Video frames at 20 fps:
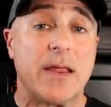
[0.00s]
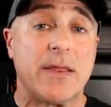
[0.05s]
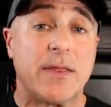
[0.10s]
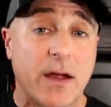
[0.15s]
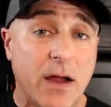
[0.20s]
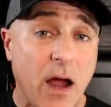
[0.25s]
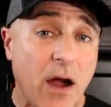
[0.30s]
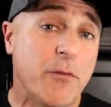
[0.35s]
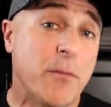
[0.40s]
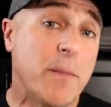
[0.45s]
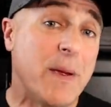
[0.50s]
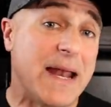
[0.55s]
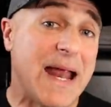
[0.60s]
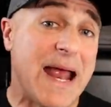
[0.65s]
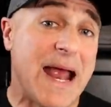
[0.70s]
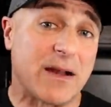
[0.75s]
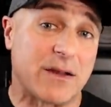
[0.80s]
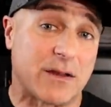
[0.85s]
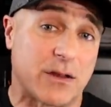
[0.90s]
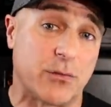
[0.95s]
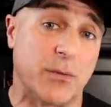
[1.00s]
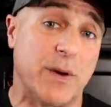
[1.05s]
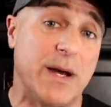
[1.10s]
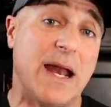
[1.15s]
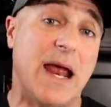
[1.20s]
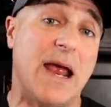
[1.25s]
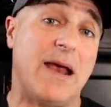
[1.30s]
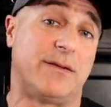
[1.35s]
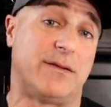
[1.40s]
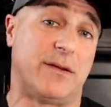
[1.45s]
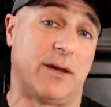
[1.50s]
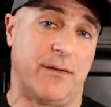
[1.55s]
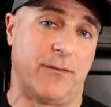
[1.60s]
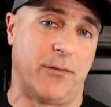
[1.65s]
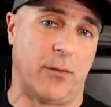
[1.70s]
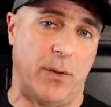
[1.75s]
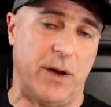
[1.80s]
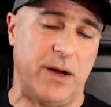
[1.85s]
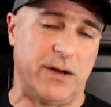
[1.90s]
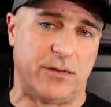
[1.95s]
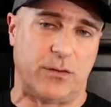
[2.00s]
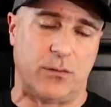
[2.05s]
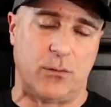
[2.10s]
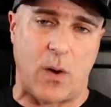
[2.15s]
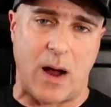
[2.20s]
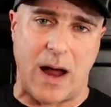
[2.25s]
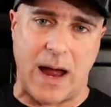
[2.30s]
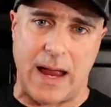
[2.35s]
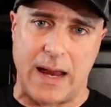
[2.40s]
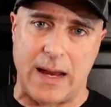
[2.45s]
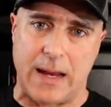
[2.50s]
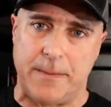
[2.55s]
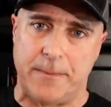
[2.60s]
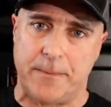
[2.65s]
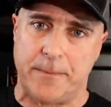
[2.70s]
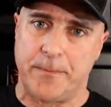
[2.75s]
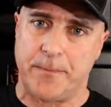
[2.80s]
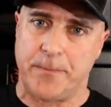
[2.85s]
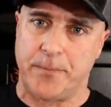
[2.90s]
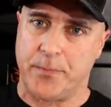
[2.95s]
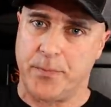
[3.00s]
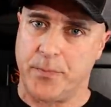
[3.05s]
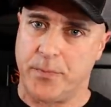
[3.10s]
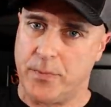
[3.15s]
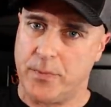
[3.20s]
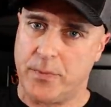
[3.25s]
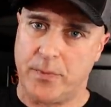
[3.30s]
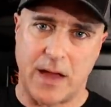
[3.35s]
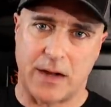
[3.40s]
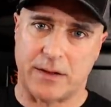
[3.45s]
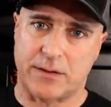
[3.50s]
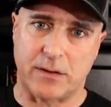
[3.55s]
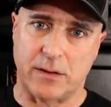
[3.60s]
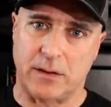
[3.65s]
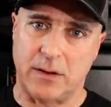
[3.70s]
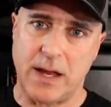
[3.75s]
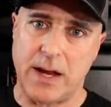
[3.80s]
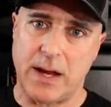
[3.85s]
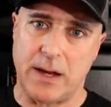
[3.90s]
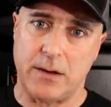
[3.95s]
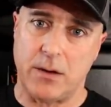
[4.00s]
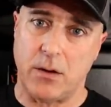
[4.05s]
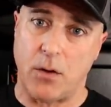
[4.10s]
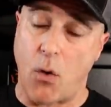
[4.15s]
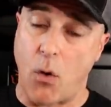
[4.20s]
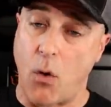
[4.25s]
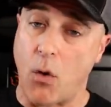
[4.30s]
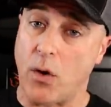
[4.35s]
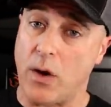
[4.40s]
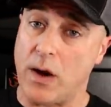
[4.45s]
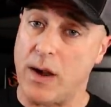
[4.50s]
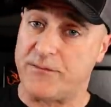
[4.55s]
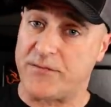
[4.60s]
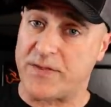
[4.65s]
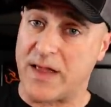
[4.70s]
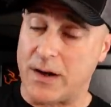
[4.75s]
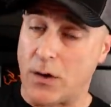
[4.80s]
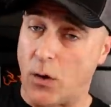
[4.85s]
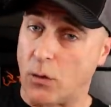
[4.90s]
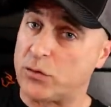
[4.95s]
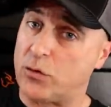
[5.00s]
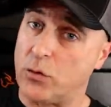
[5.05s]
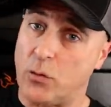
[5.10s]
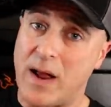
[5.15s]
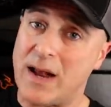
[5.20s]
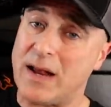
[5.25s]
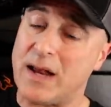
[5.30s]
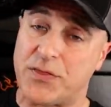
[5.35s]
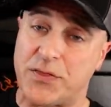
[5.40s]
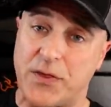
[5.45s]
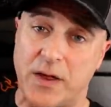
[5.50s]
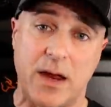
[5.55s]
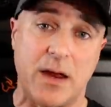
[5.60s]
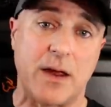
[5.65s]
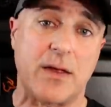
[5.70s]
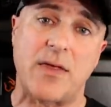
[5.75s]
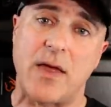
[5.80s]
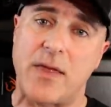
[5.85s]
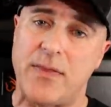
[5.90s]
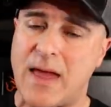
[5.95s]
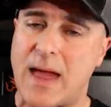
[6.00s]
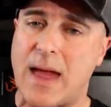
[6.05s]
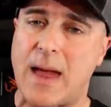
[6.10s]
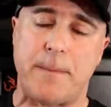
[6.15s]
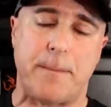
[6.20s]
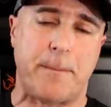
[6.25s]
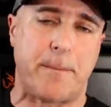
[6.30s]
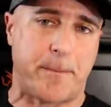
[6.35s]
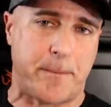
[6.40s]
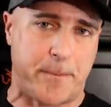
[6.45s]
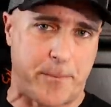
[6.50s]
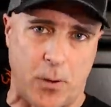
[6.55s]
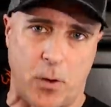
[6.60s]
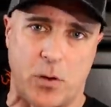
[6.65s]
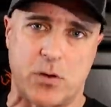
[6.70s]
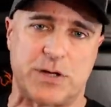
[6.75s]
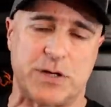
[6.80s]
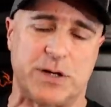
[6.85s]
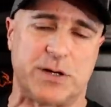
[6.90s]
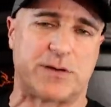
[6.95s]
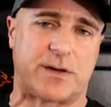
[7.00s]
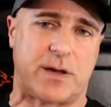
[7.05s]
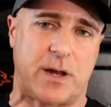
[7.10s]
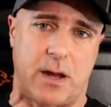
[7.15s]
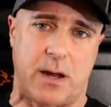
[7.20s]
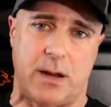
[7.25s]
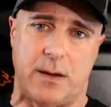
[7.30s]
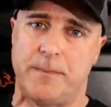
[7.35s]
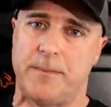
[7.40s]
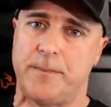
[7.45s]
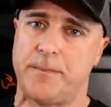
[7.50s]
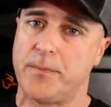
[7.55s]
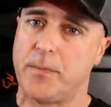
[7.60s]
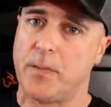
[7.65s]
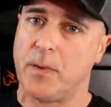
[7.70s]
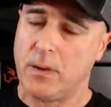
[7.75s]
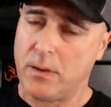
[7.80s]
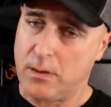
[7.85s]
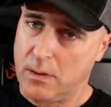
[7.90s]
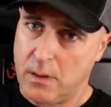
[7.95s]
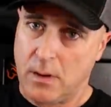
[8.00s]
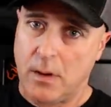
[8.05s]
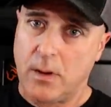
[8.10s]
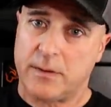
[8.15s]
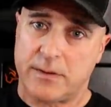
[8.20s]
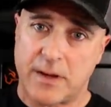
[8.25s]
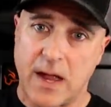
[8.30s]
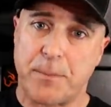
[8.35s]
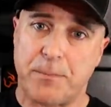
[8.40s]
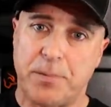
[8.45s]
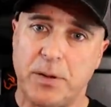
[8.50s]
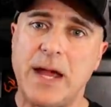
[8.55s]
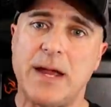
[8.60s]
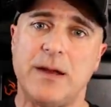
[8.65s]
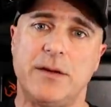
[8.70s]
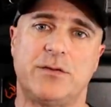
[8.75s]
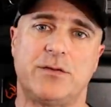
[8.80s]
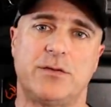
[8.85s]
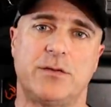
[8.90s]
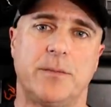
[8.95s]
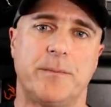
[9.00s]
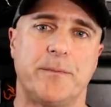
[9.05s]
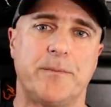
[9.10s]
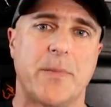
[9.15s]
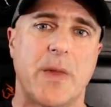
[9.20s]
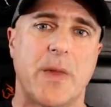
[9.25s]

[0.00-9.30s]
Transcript: The government has three days to give a reason why that's delayed, or if they don't do anything, then that purchase can take place.